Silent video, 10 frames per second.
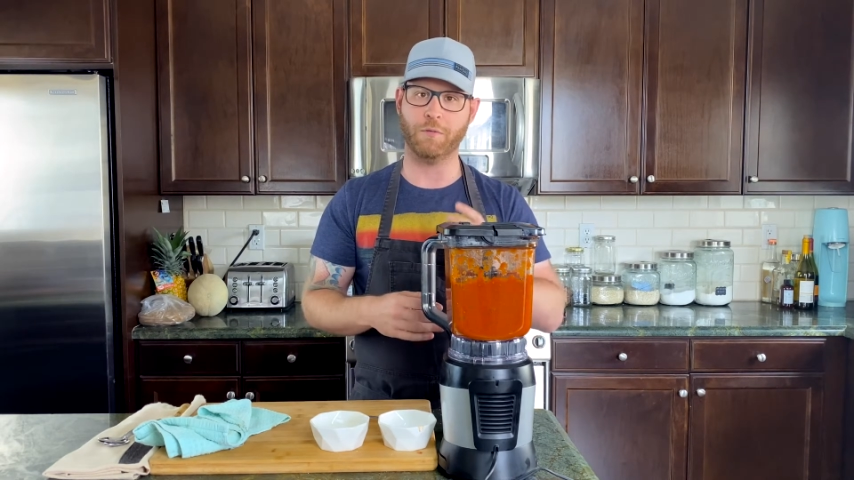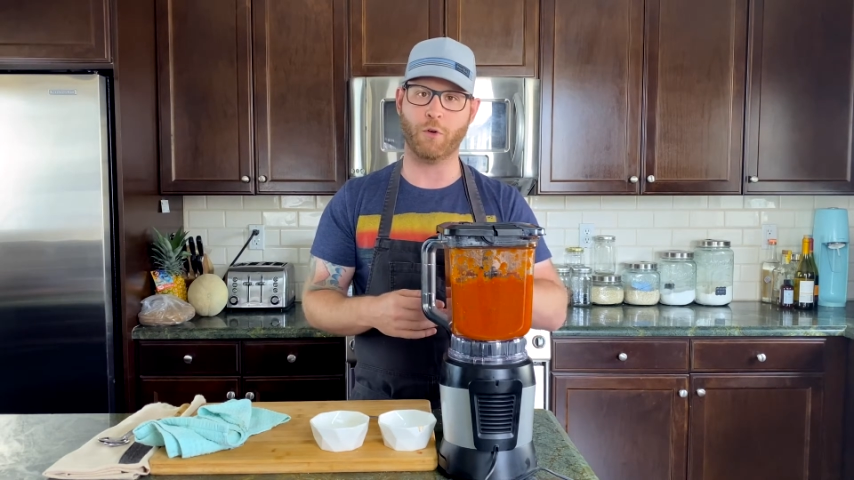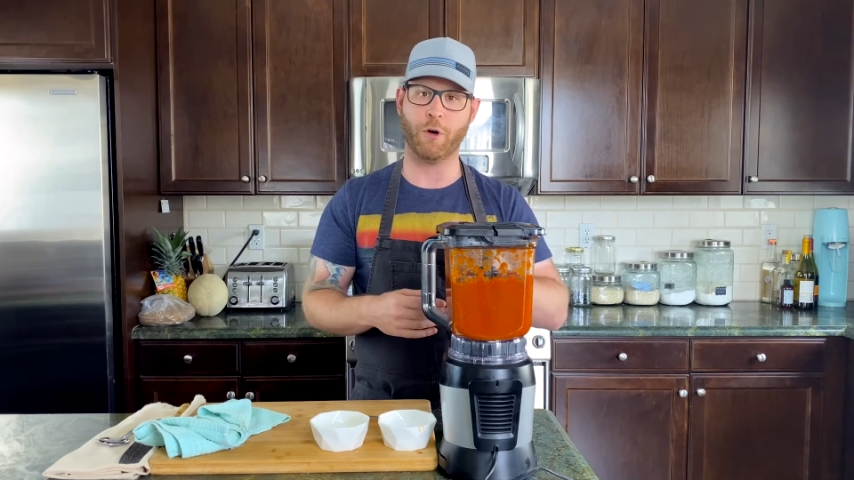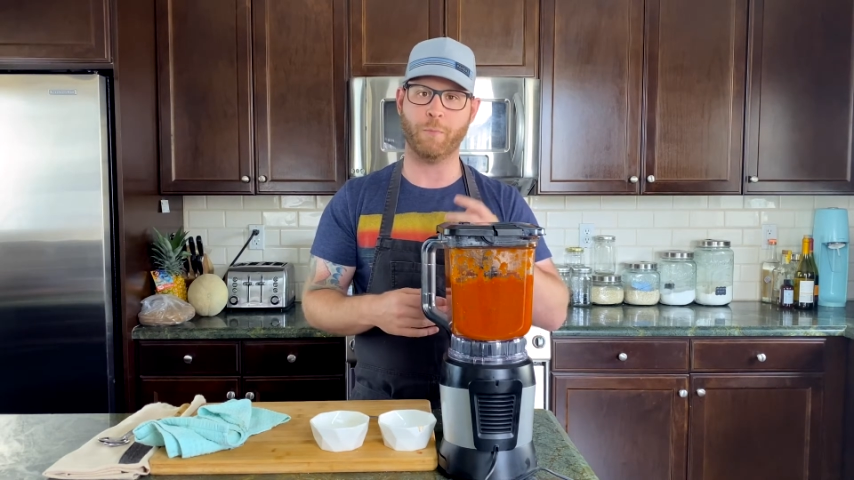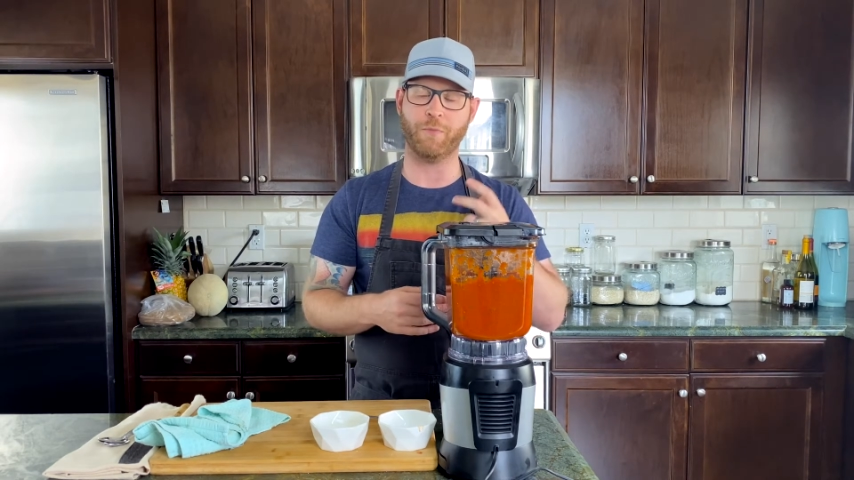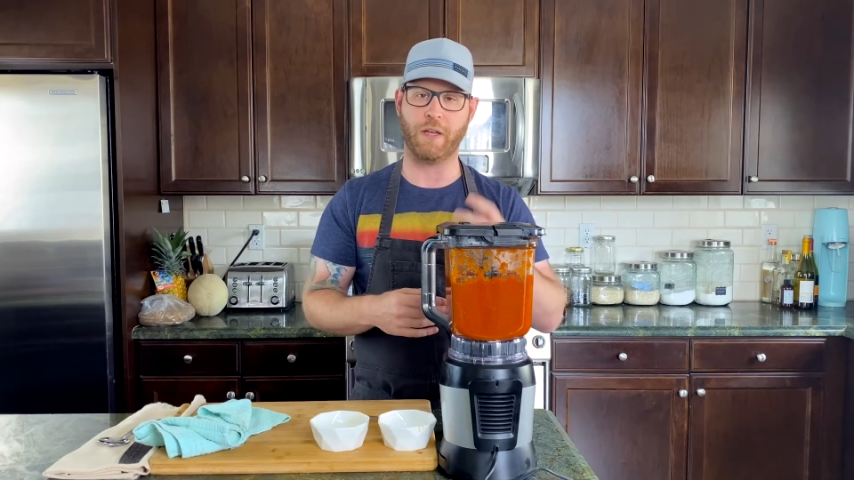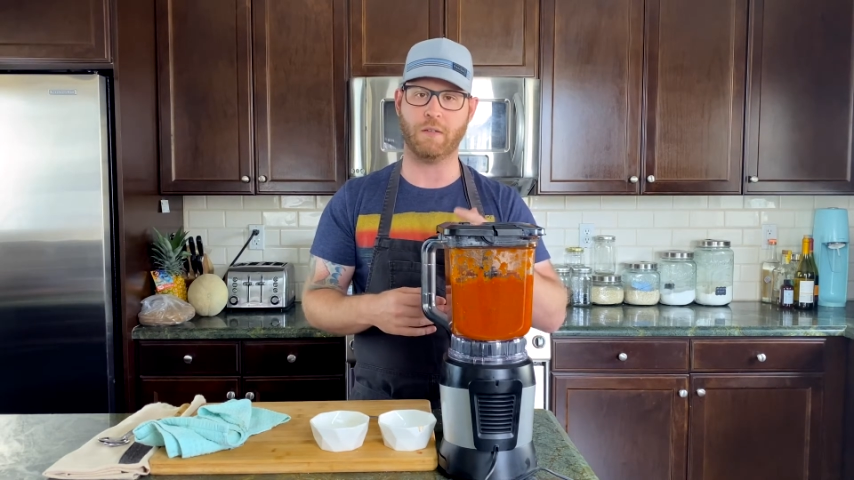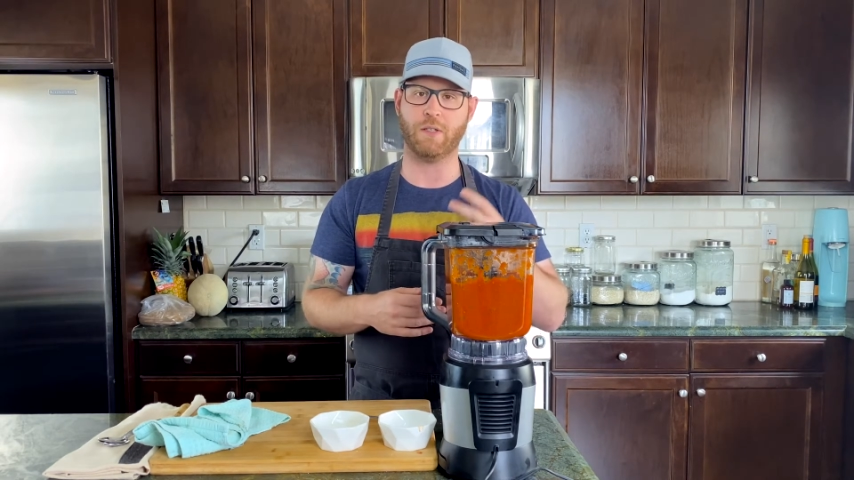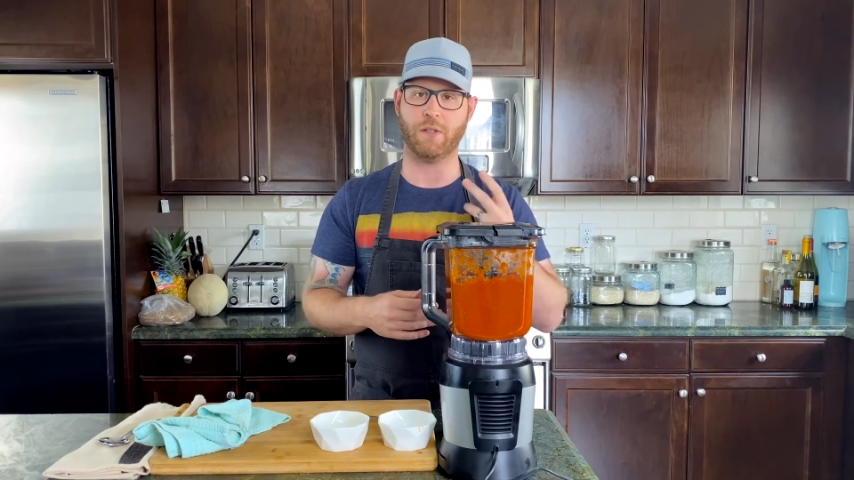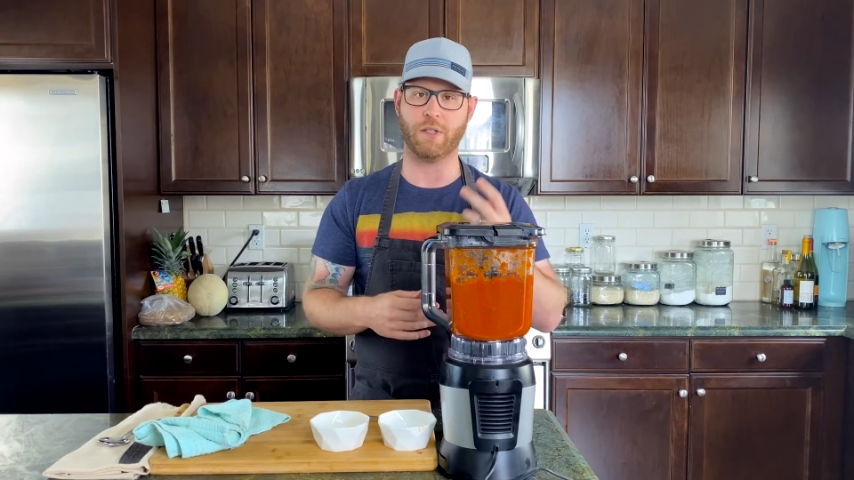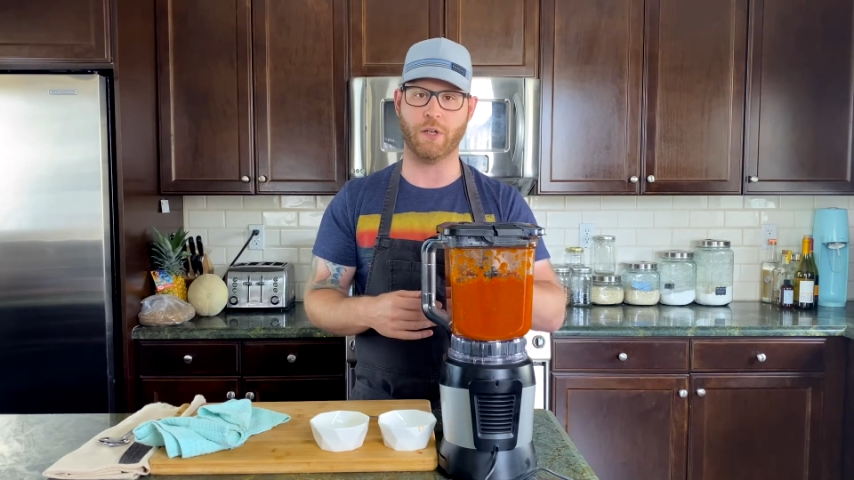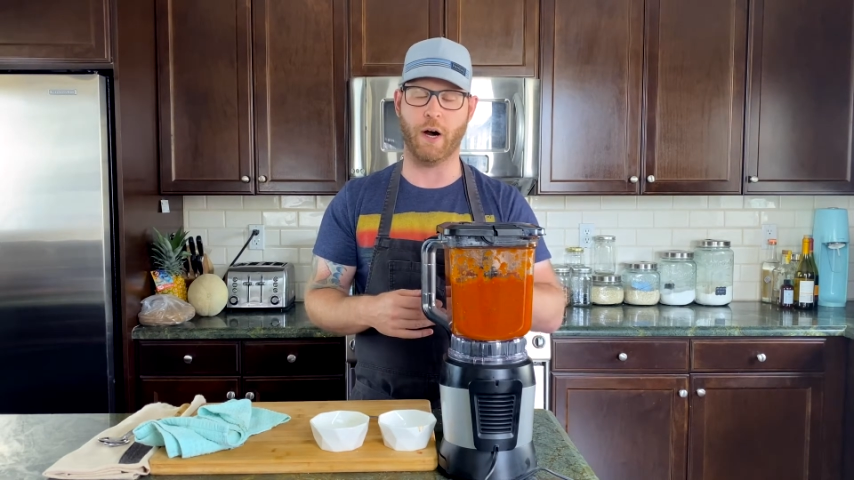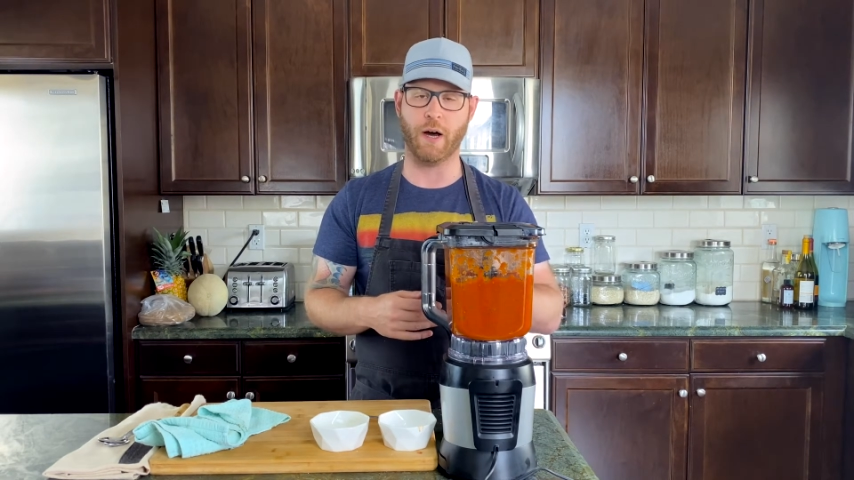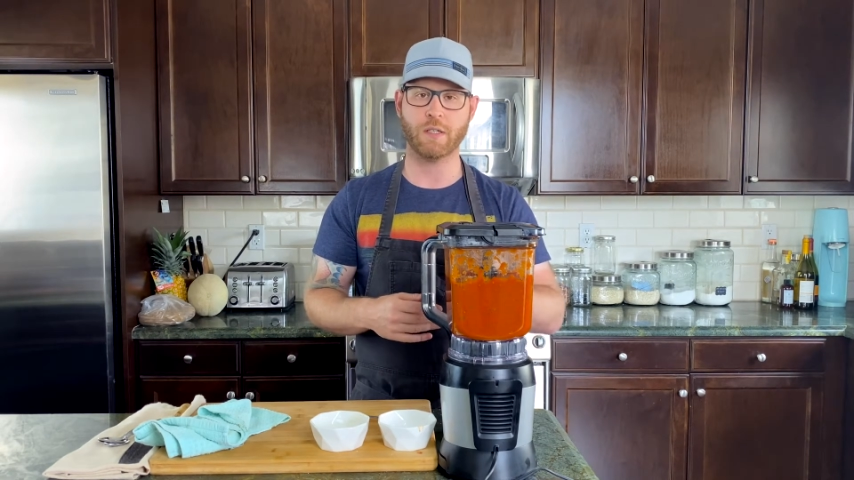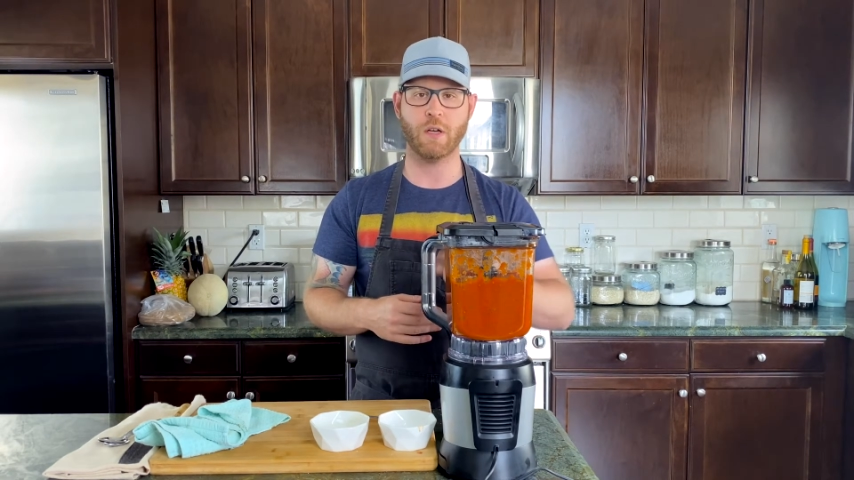oil into the
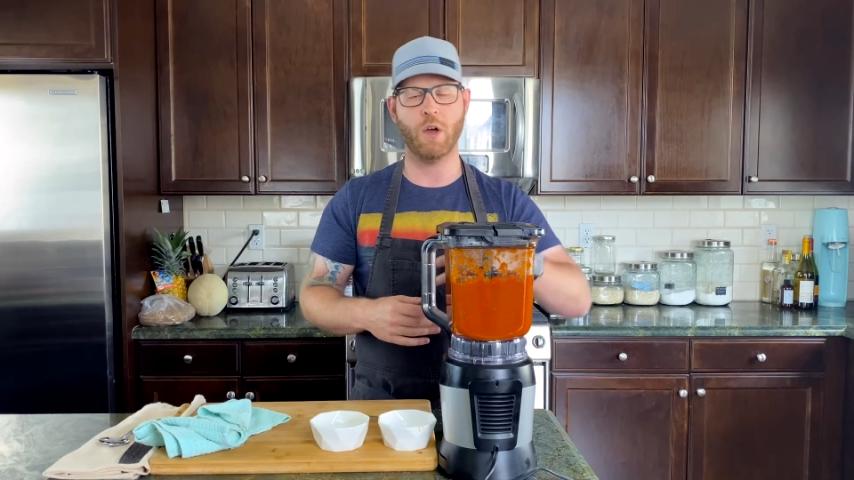sauce,